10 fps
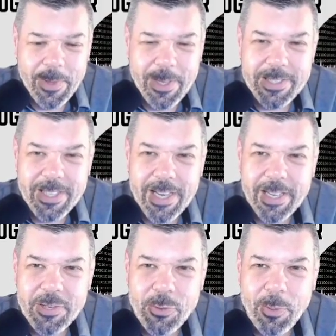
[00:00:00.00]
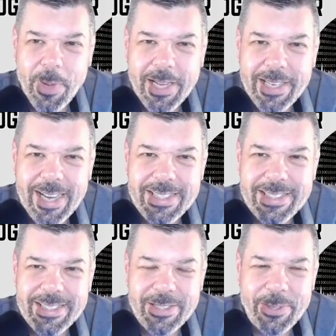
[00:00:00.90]
the State of Control
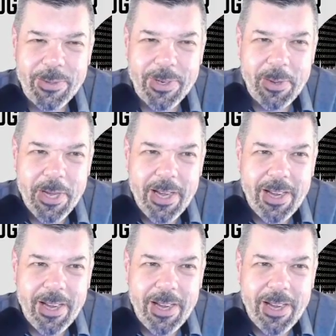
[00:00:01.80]
podcast. So